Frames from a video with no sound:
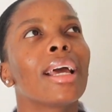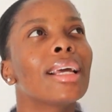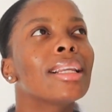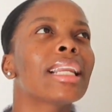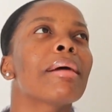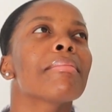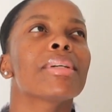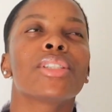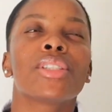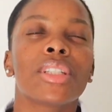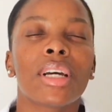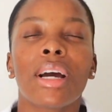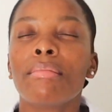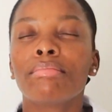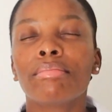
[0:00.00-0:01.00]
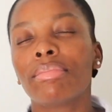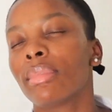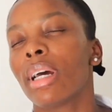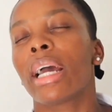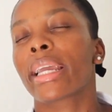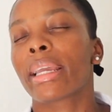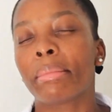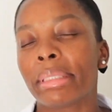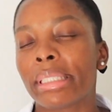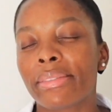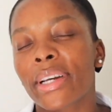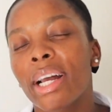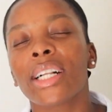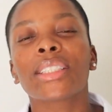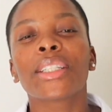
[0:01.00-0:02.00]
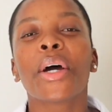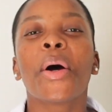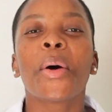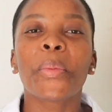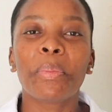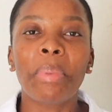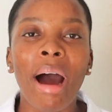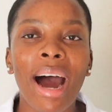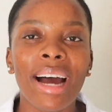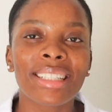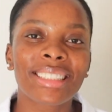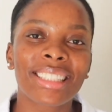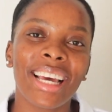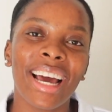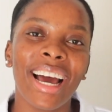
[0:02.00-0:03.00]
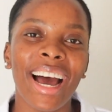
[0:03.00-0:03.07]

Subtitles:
Now, I mean, GM, it can be difficult, but